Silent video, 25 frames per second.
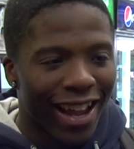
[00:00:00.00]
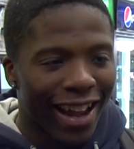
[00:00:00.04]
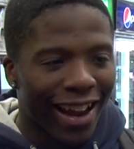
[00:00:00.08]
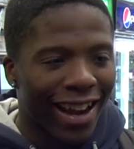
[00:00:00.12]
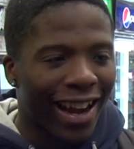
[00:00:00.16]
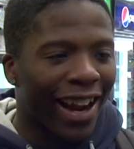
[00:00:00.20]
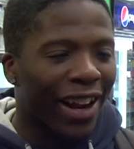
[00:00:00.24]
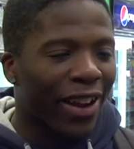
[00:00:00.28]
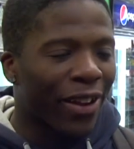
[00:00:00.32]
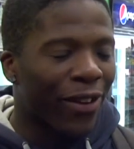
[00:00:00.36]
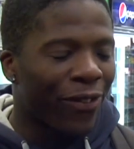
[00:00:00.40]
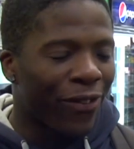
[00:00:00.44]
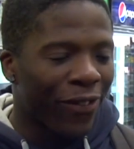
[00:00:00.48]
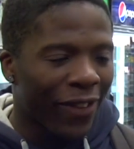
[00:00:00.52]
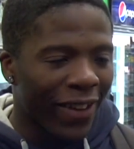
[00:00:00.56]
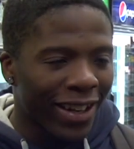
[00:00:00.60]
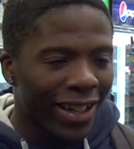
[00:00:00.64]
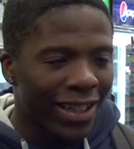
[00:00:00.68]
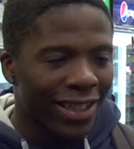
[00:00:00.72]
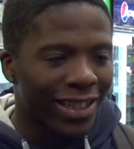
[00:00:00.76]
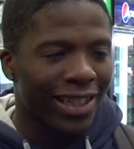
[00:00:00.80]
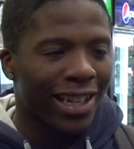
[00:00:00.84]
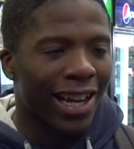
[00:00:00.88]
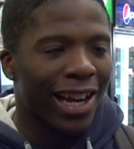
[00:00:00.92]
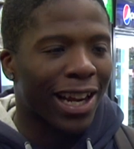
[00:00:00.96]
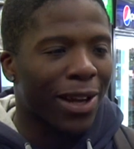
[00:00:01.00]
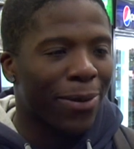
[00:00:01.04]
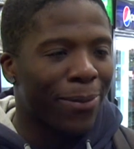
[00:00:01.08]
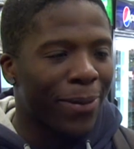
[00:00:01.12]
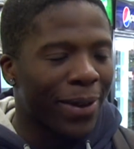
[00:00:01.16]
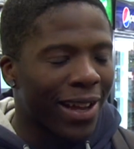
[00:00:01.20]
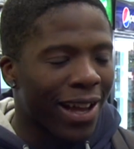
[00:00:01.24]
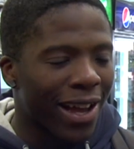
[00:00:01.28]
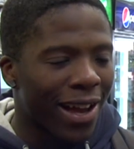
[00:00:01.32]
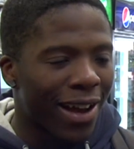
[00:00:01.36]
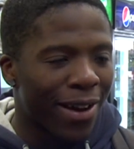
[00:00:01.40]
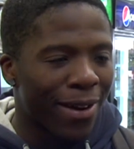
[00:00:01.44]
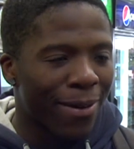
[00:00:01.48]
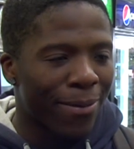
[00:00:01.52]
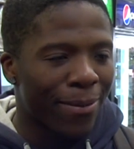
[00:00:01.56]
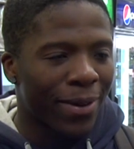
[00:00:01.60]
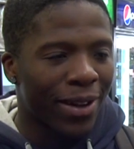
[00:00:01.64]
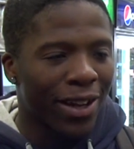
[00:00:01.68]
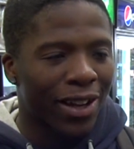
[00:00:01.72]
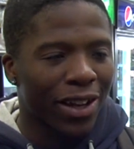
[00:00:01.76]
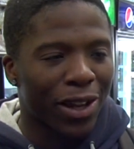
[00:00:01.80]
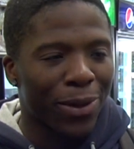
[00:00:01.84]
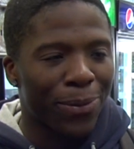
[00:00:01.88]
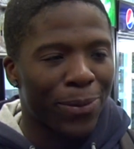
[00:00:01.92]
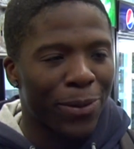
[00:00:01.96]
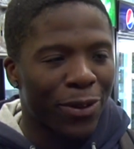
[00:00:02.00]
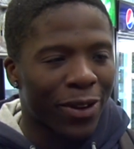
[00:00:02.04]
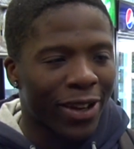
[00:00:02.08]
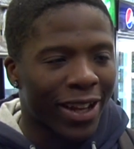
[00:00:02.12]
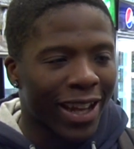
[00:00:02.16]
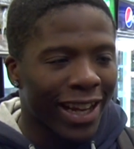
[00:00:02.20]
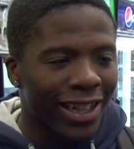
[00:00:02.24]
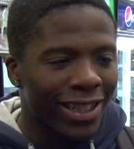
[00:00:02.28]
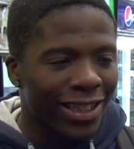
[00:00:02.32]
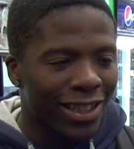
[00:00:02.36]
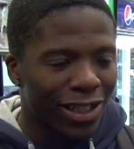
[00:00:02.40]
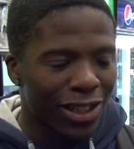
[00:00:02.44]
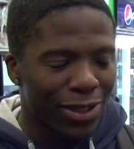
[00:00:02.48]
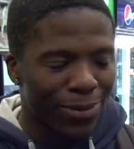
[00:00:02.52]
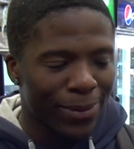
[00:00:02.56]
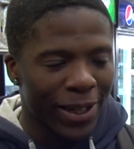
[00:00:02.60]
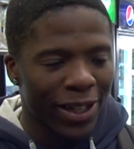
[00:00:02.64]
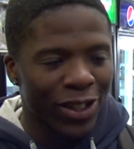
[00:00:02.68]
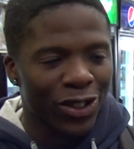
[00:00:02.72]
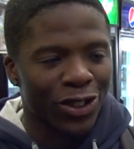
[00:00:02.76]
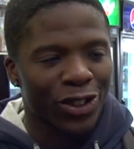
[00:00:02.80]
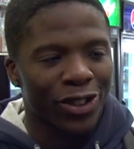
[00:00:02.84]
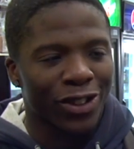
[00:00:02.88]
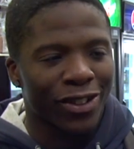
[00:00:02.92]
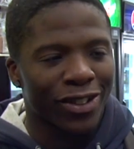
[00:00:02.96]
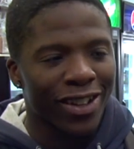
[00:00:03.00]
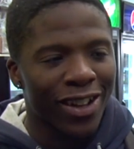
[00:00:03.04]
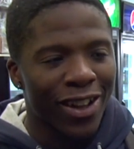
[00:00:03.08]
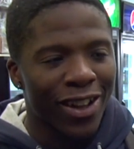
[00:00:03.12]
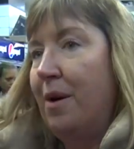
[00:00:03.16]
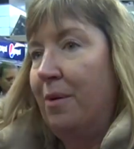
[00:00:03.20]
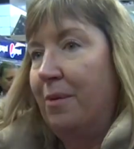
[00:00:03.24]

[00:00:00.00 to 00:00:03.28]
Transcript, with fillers: and I can finish and I can become a communications major.